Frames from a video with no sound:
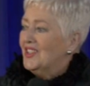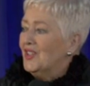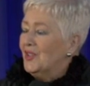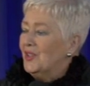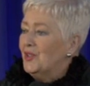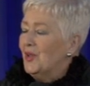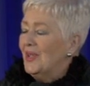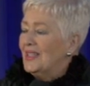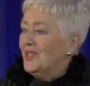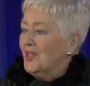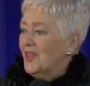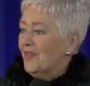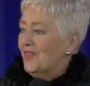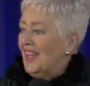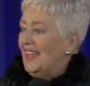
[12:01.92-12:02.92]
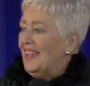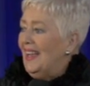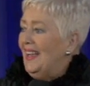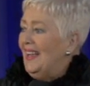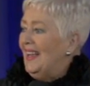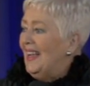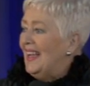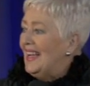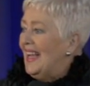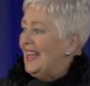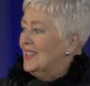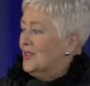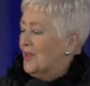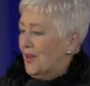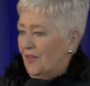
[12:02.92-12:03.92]
to sort of get a,
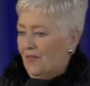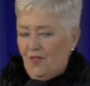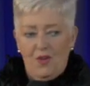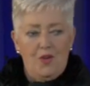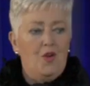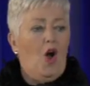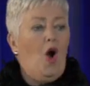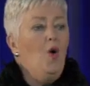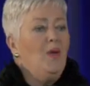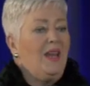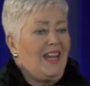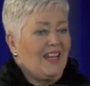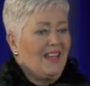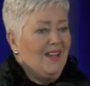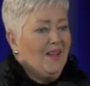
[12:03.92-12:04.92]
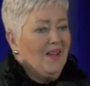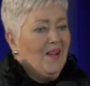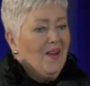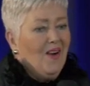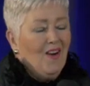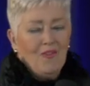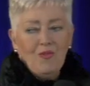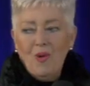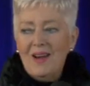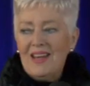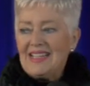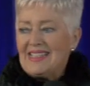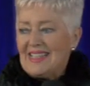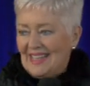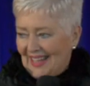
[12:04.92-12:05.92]
a sort of knowing of what
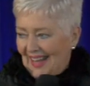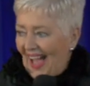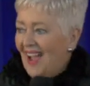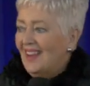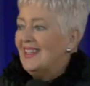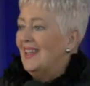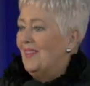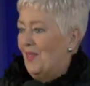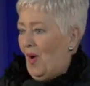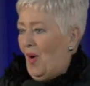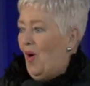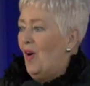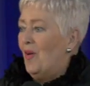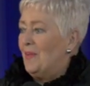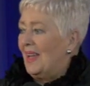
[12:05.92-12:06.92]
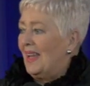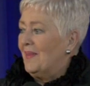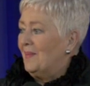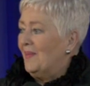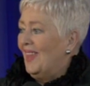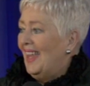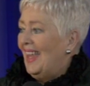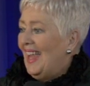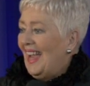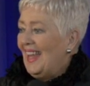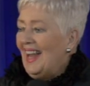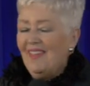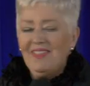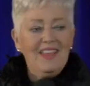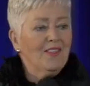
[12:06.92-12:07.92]
is it like in the army.
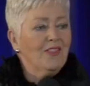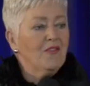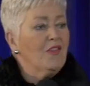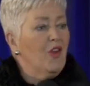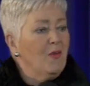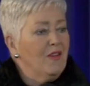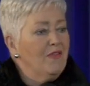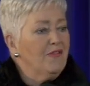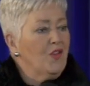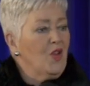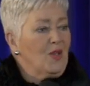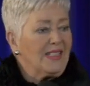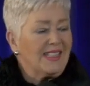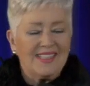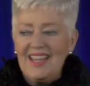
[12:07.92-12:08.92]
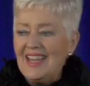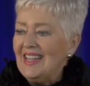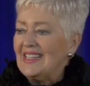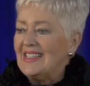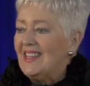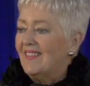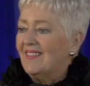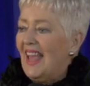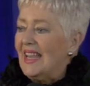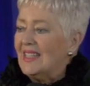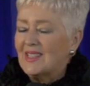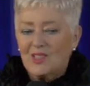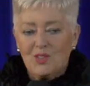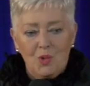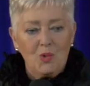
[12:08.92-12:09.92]
And I think the very first thing is that they
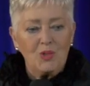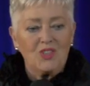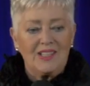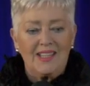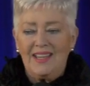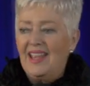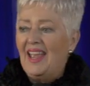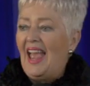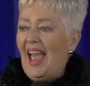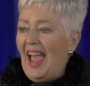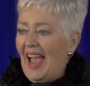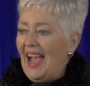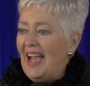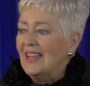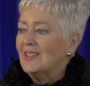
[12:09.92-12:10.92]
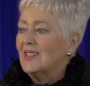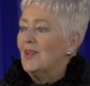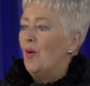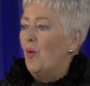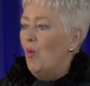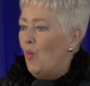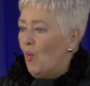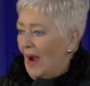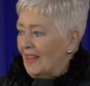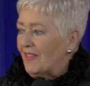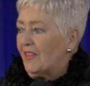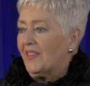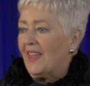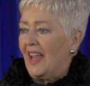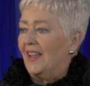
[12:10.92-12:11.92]
sought out
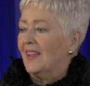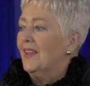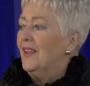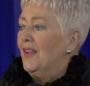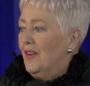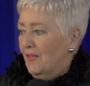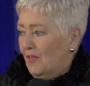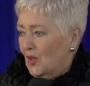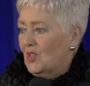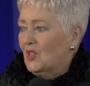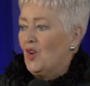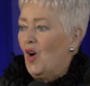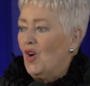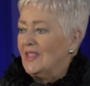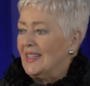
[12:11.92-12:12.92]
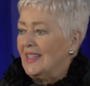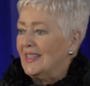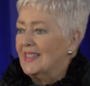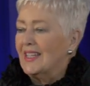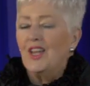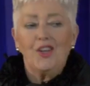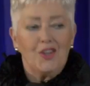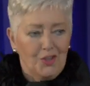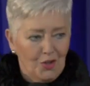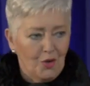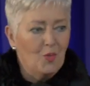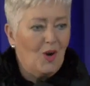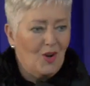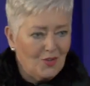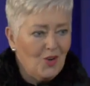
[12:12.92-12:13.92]
one thing for starters
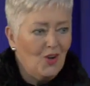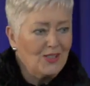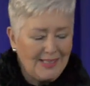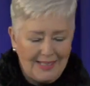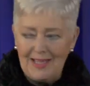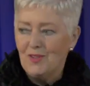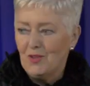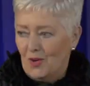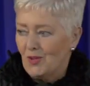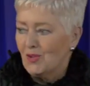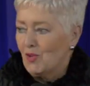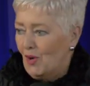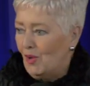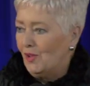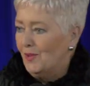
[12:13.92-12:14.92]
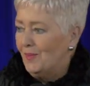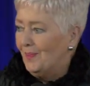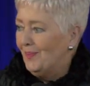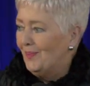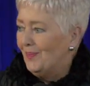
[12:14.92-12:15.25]
you are not in control.